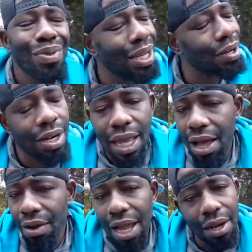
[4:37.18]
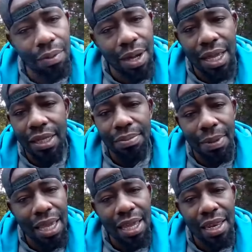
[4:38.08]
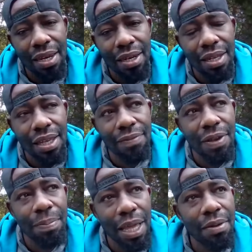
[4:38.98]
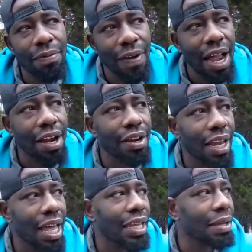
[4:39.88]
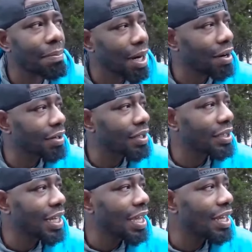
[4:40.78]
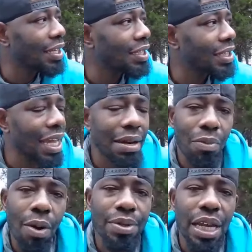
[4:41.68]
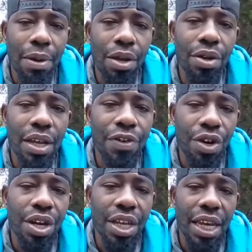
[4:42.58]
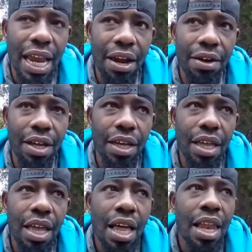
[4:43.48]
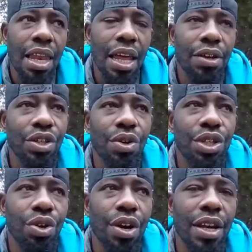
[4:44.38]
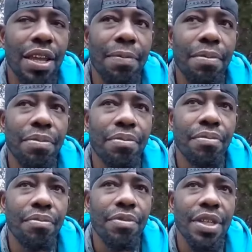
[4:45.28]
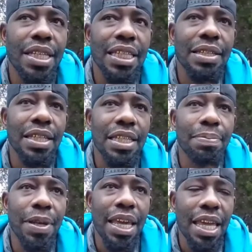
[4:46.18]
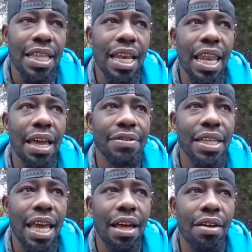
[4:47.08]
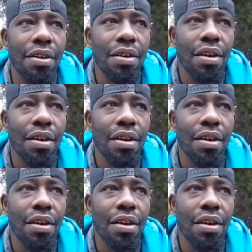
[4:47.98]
we heard all kind of ways, man. If you play with fire, you're lying to get burnt. You stay in the barbershop long enough, you're going to get a haircut. Long story short, just playing that lifestyle,